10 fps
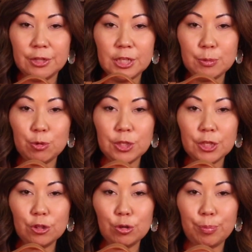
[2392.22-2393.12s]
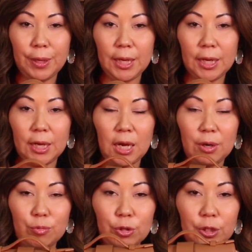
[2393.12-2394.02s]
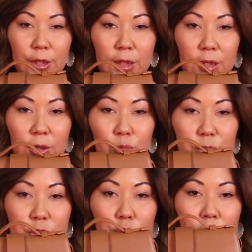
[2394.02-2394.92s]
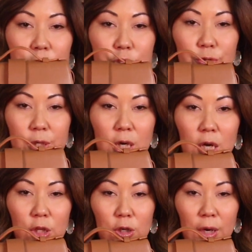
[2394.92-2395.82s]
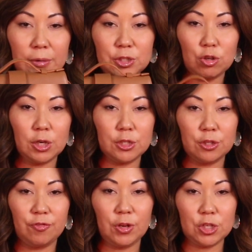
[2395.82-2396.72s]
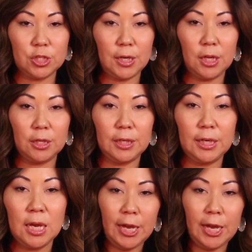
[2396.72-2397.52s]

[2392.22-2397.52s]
This particular bag, I really was drawn to the color. I was drawn to the functionality.